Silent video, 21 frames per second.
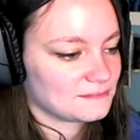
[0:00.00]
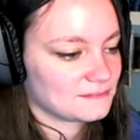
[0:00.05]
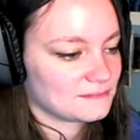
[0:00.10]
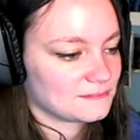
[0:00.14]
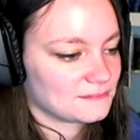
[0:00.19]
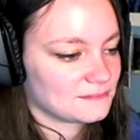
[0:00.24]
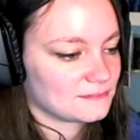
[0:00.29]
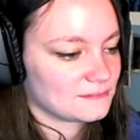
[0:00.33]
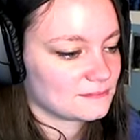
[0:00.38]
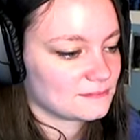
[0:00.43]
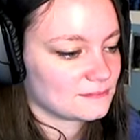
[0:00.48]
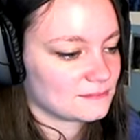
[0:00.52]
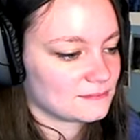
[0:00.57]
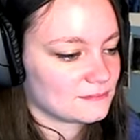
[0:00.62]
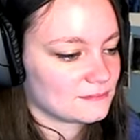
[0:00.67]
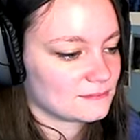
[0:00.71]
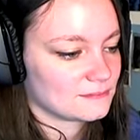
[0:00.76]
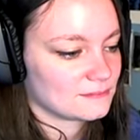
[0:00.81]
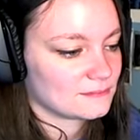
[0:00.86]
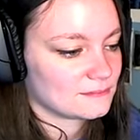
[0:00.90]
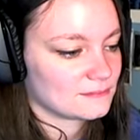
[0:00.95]

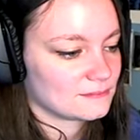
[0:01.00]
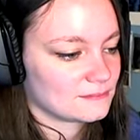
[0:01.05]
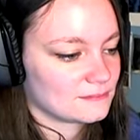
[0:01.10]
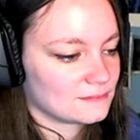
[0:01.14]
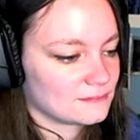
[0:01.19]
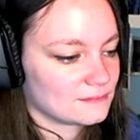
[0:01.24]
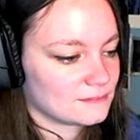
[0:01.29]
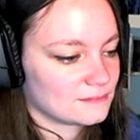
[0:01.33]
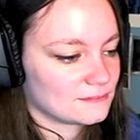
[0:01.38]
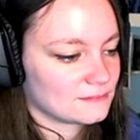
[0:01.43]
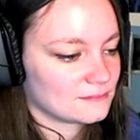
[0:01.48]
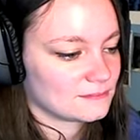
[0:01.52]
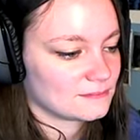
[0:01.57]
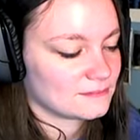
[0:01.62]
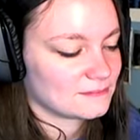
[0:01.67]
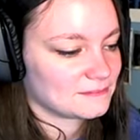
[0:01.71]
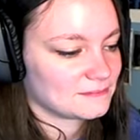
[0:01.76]
(no one is talking)